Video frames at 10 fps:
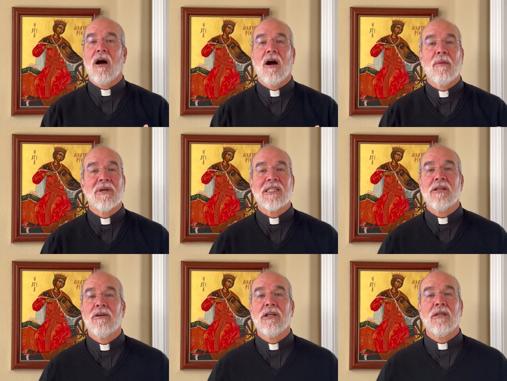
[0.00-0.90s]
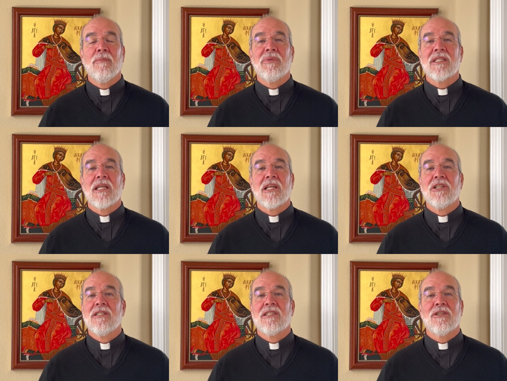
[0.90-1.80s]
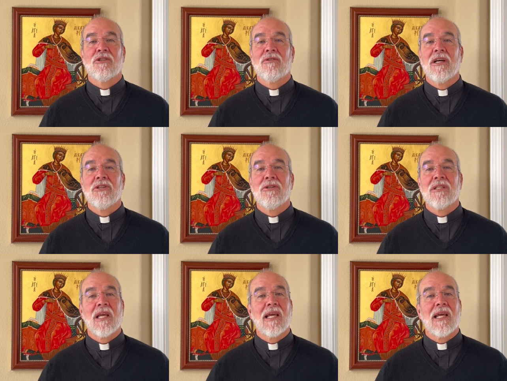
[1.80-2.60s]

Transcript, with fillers: our material possessions and treasures